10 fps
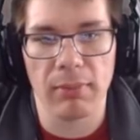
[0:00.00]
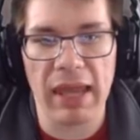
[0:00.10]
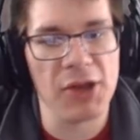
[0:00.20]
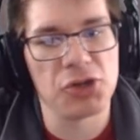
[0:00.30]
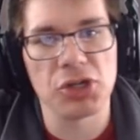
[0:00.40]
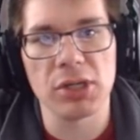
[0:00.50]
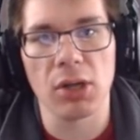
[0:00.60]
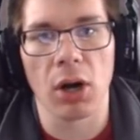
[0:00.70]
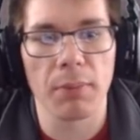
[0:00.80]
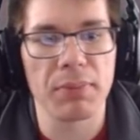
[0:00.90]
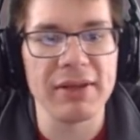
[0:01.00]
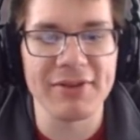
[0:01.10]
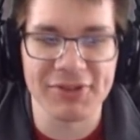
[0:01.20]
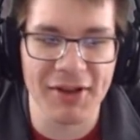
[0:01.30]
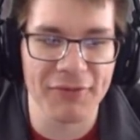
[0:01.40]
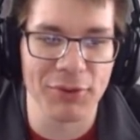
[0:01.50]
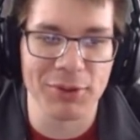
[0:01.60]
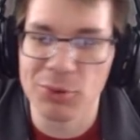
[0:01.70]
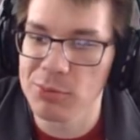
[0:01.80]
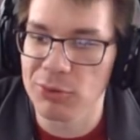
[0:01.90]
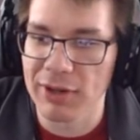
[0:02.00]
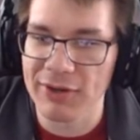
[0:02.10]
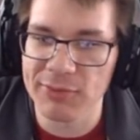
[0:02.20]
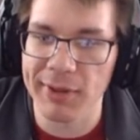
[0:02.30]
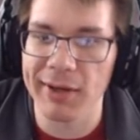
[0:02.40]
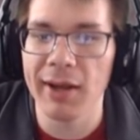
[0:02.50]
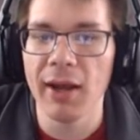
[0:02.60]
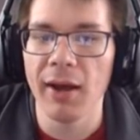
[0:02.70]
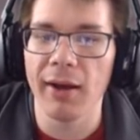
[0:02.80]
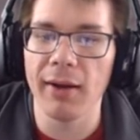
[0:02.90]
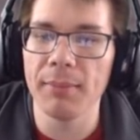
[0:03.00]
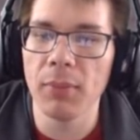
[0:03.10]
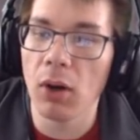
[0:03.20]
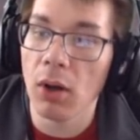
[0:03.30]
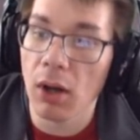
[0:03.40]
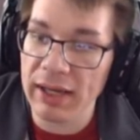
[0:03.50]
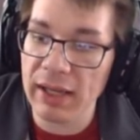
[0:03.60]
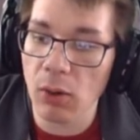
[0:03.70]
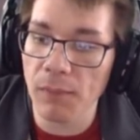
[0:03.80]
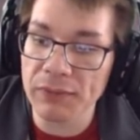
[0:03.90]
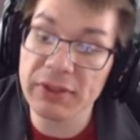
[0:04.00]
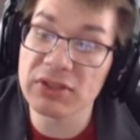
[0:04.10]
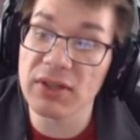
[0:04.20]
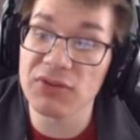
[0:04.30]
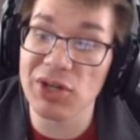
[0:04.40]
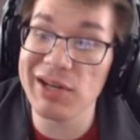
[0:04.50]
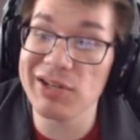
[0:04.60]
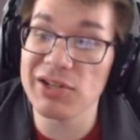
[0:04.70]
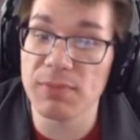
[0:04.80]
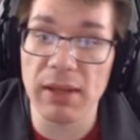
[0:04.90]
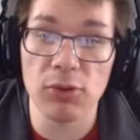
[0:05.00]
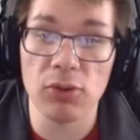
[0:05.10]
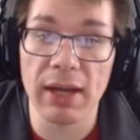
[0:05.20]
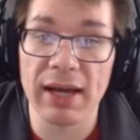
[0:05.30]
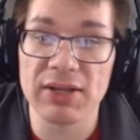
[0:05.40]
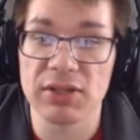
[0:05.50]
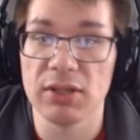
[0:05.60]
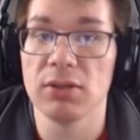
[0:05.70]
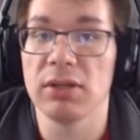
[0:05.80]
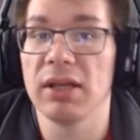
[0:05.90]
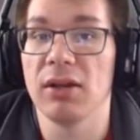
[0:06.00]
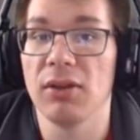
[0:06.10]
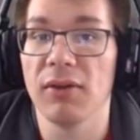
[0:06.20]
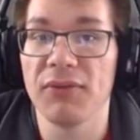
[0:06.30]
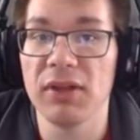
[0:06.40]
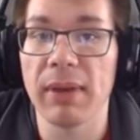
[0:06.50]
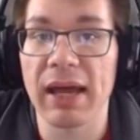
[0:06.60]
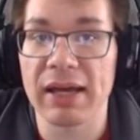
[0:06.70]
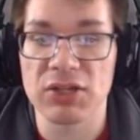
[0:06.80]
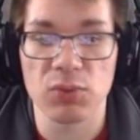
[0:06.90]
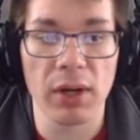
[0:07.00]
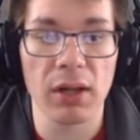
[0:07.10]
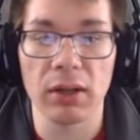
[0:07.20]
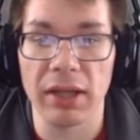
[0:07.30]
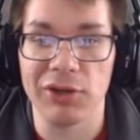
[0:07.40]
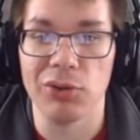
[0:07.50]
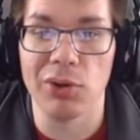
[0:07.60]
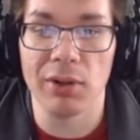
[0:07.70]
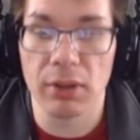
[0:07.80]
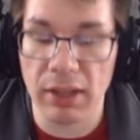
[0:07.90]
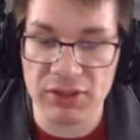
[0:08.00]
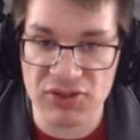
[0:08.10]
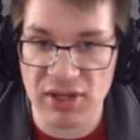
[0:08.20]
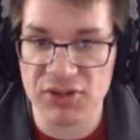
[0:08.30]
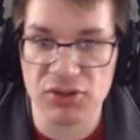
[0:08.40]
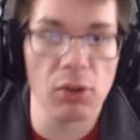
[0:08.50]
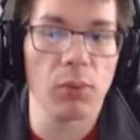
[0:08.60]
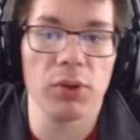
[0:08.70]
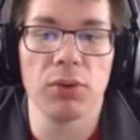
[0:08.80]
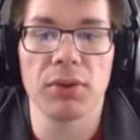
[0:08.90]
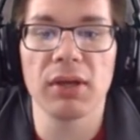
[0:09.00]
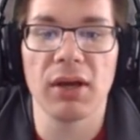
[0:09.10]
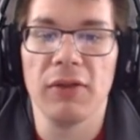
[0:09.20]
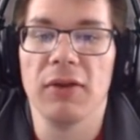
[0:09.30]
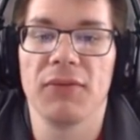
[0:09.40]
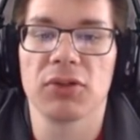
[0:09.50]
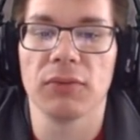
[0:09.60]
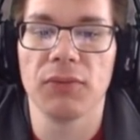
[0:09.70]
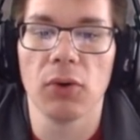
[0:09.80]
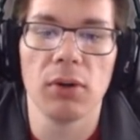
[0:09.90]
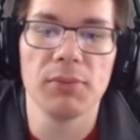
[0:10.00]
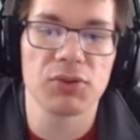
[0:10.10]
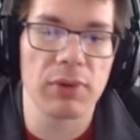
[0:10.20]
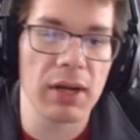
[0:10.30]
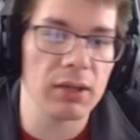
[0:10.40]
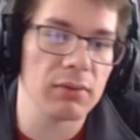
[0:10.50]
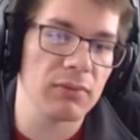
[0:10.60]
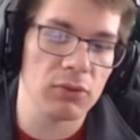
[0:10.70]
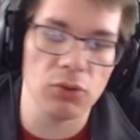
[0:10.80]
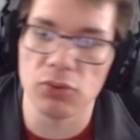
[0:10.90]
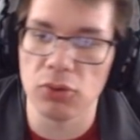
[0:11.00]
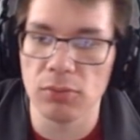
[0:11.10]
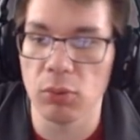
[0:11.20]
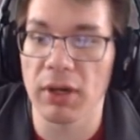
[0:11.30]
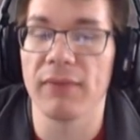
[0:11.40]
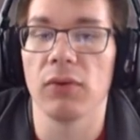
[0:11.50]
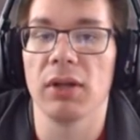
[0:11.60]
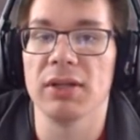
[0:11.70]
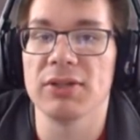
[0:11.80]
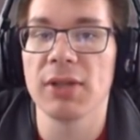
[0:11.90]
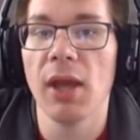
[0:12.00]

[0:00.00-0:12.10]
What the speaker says: edgy RP stuff with Gloomgrace. But again, hopefully stuff changes. Maybe you guys can get in the feedback as well. Let Zos know what you think on the official forums, Reddit, YouTube, whatever it is.